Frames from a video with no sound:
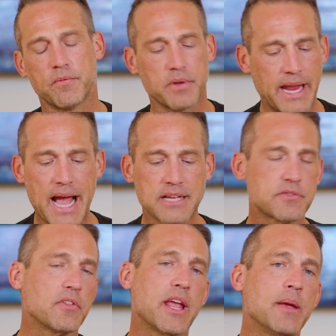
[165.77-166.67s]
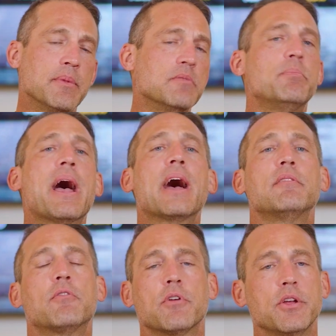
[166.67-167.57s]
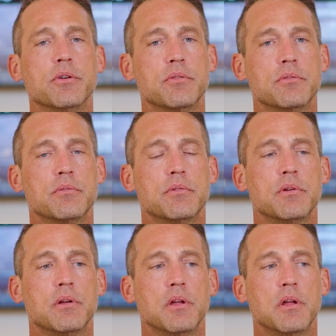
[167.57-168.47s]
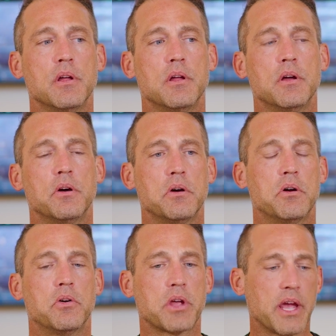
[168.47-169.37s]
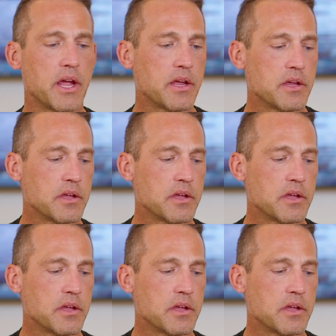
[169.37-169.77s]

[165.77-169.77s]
gas flame is bad for you. Okay.